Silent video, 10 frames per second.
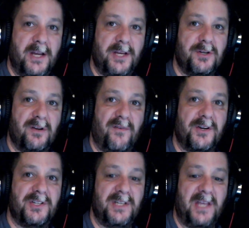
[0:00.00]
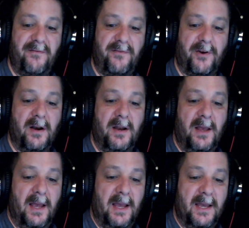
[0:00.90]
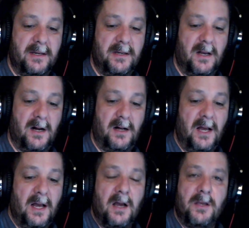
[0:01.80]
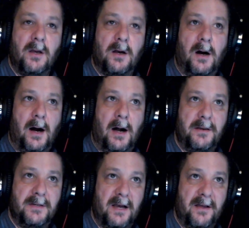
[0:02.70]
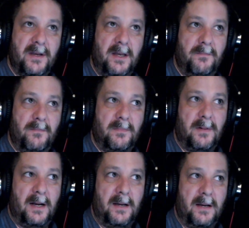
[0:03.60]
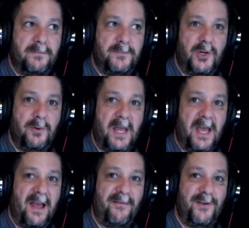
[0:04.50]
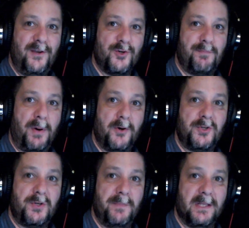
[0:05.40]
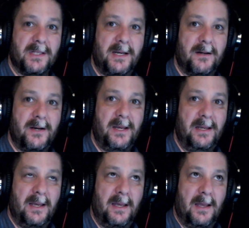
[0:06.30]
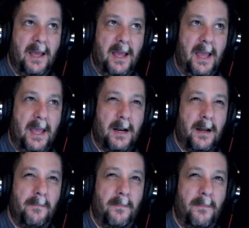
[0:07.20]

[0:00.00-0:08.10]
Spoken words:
of our Savior. And now that I'm 2.5 years post-military, and